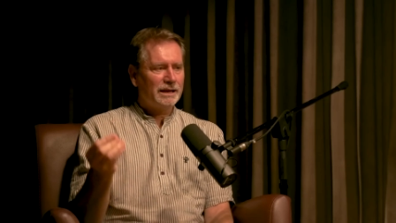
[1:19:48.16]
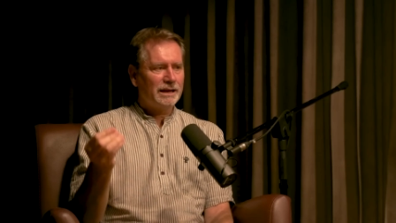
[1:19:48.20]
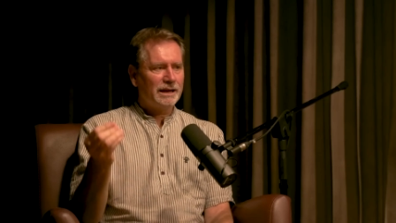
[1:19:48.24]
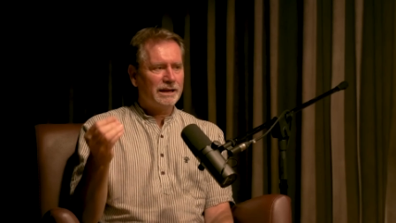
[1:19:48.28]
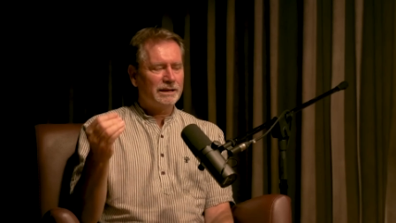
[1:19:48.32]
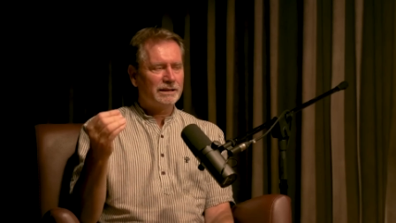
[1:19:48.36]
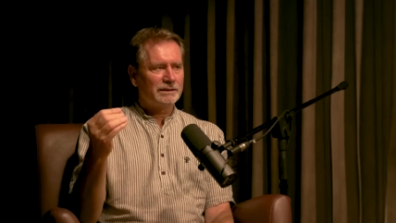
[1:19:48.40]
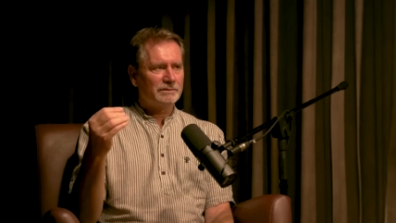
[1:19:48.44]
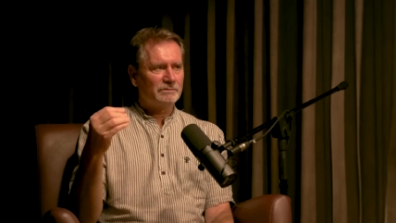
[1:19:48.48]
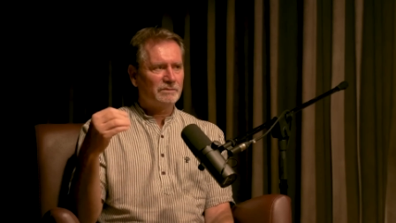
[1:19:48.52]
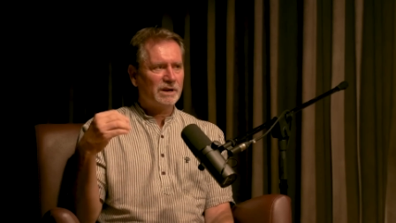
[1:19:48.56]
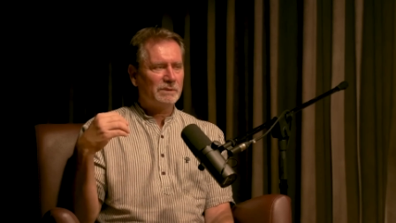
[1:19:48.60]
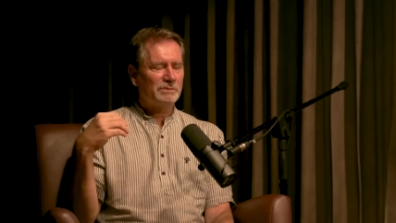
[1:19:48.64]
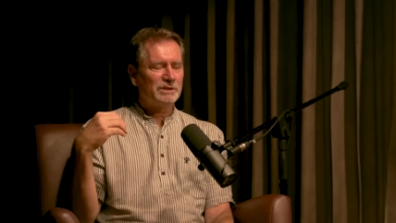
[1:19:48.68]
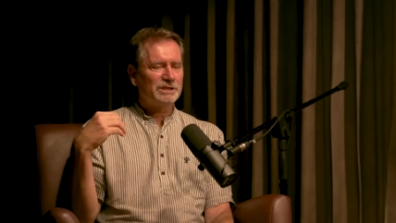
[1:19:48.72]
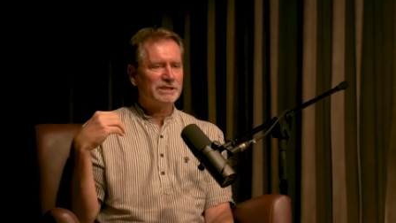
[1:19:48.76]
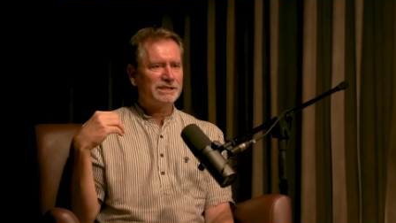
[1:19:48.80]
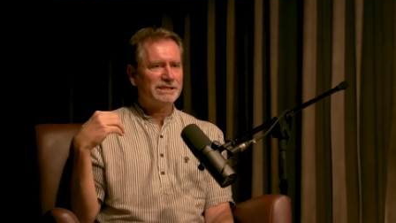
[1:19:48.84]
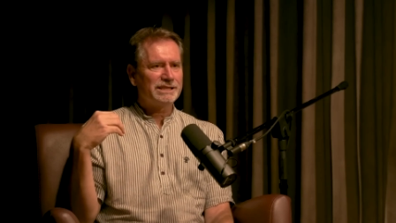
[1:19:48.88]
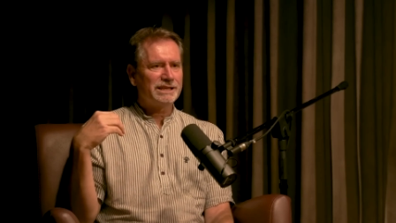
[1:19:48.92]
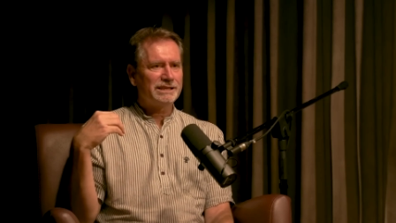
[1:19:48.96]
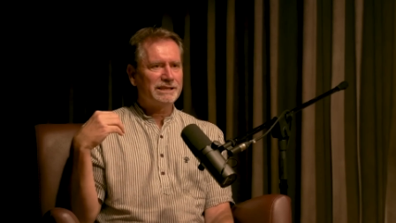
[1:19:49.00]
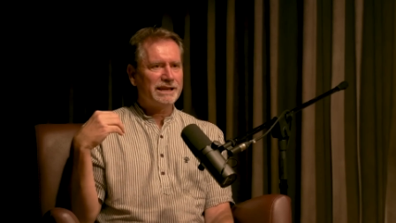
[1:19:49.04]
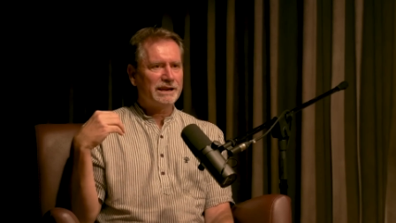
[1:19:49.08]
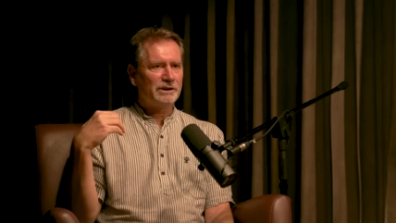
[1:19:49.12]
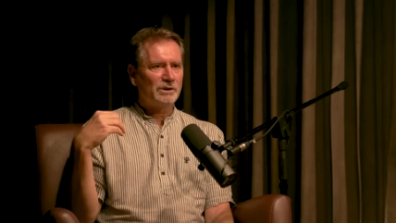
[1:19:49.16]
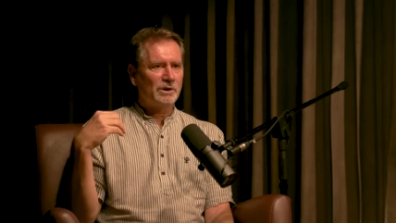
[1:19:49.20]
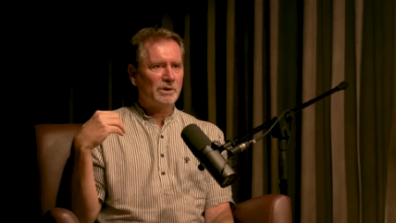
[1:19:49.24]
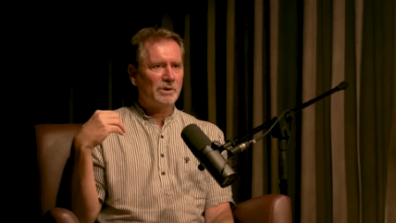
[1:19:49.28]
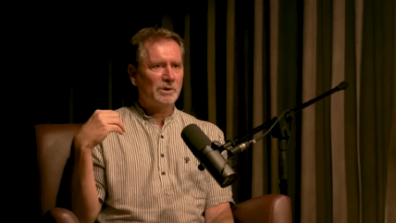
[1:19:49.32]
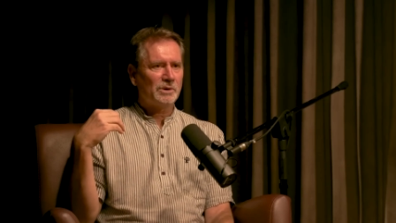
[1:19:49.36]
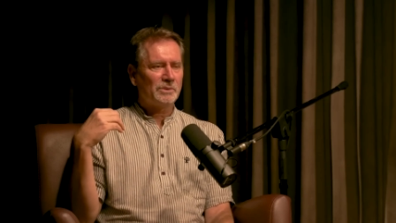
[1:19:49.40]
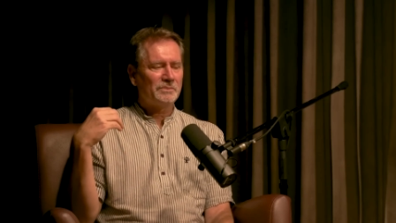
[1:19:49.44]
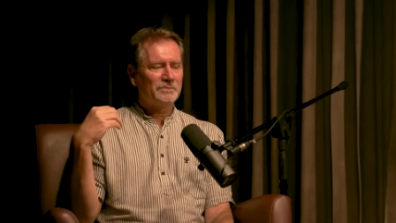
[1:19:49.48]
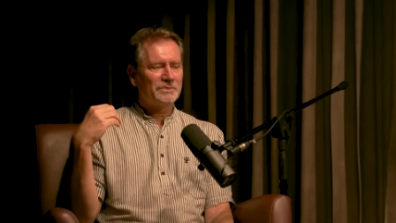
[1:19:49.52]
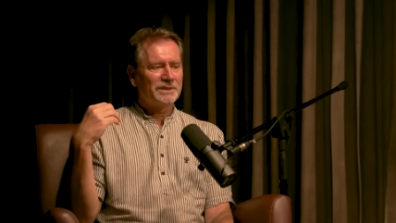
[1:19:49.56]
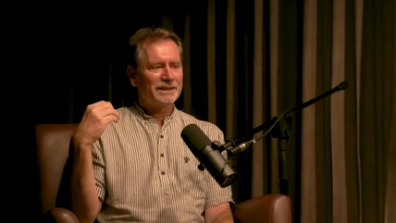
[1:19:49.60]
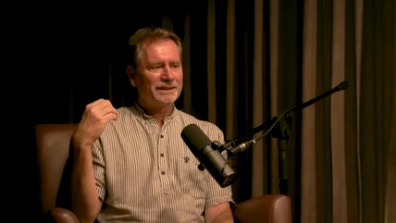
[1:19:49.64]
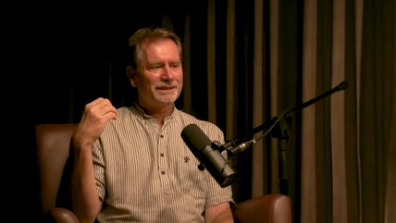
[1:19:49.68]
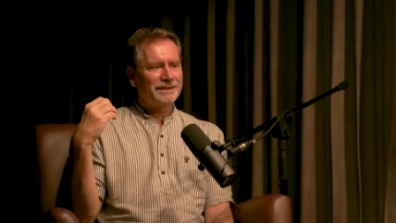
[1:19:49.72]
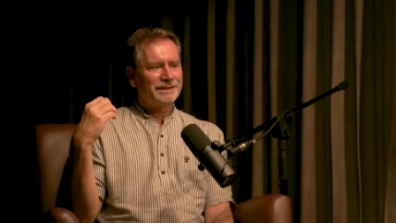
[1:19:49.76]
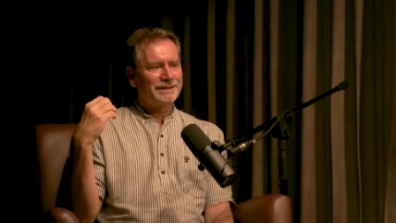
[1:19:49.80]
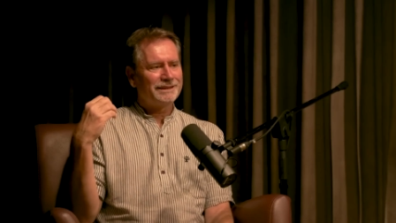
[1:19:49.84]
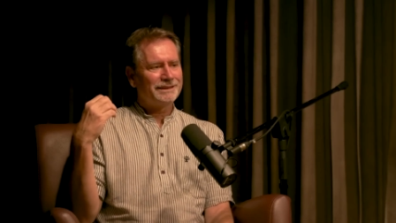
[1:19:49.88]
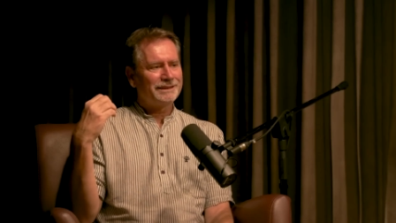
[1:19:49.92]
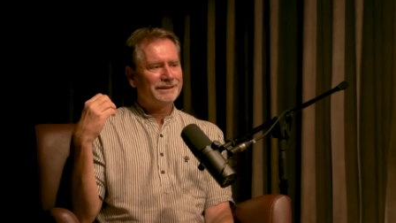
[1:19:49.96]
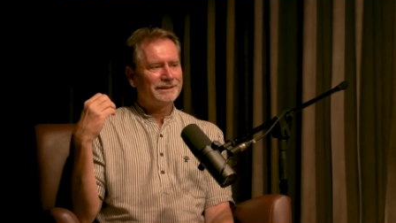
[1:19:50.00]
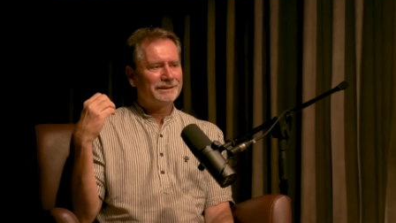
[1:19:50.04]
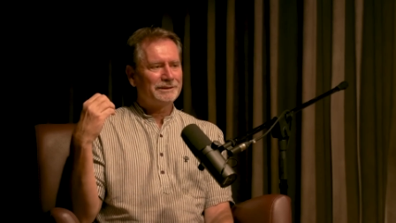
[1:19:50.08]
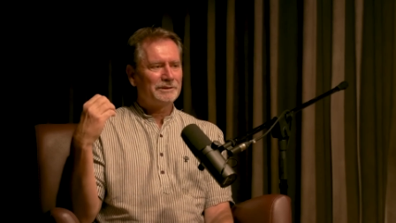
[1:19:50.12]
and Babaji said that, oh,
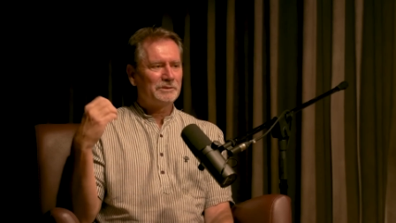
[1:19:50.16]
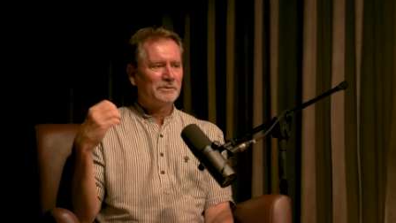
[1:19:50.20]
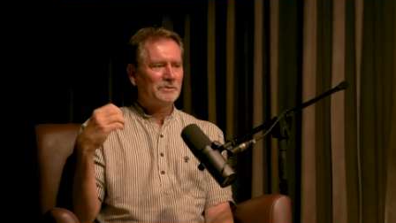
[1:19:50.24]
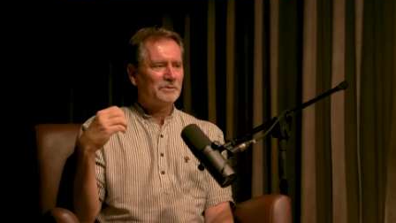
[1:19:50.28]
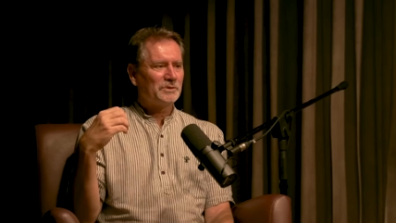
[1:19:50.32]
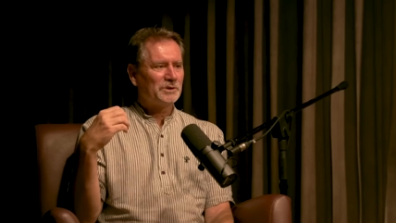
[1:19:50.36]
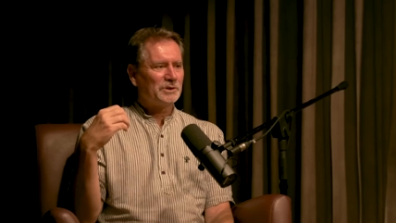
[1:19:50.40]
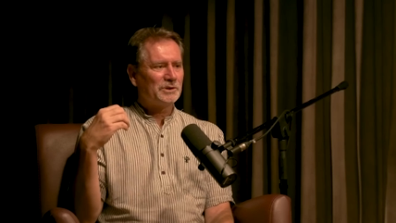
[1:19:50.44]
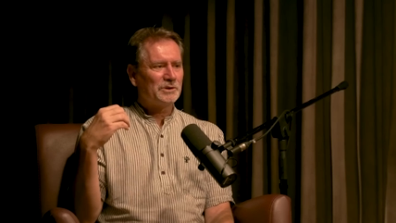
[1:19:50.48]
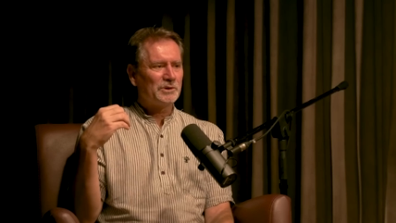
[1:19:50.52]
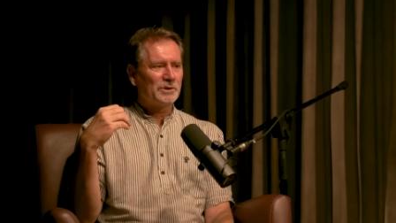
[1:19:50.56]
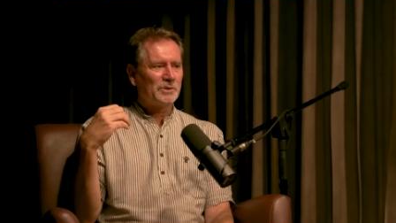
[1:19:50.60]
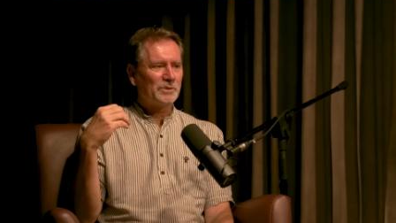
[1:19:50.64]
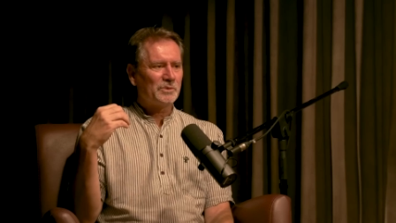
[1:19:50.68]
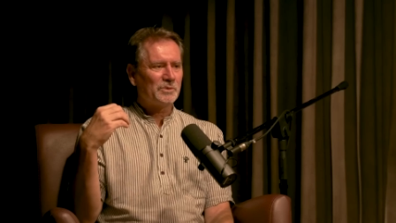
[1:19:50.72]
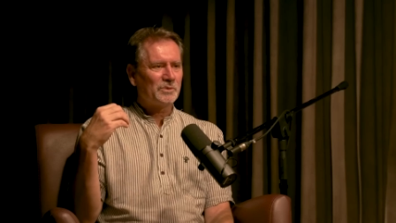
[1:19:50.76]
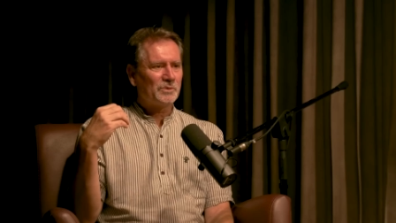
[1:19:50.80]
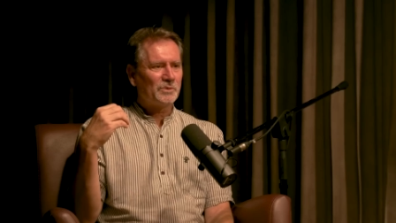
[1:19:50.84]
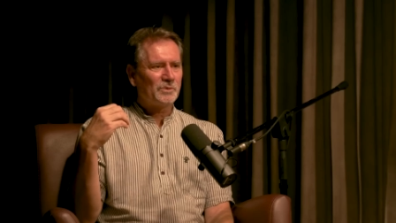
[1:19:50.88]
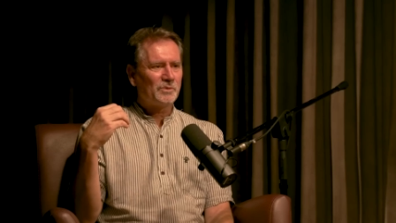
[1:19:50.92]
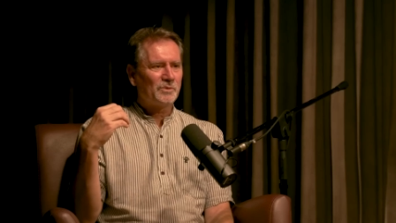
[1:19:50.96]
you know,